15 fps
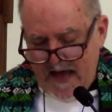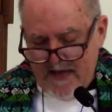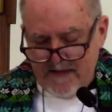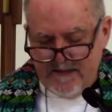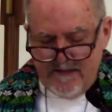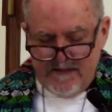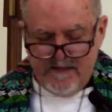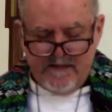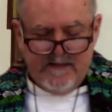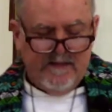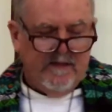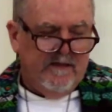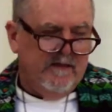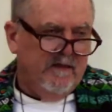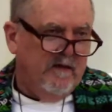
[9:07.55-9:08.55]

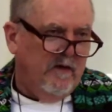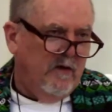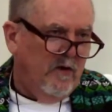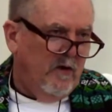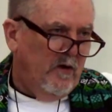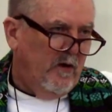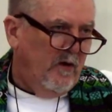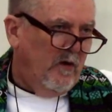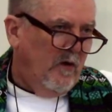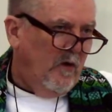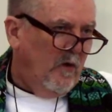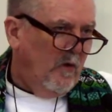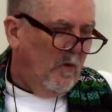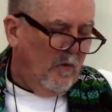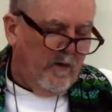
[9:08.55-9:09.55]
ends
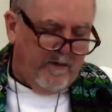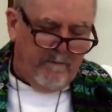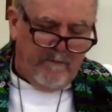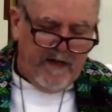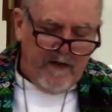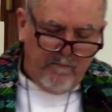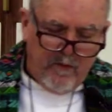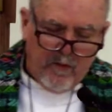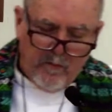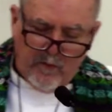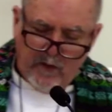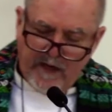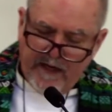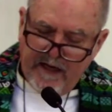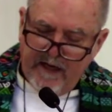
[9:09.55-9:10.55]
with people
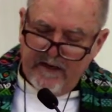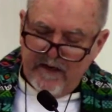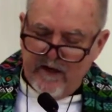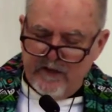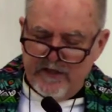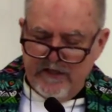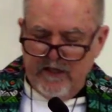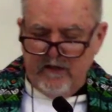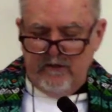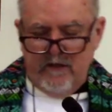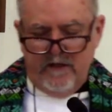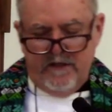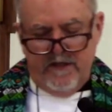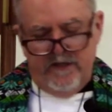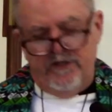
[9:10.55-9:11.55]
bringing their
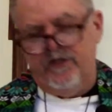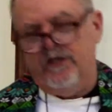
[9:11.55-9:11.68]
children to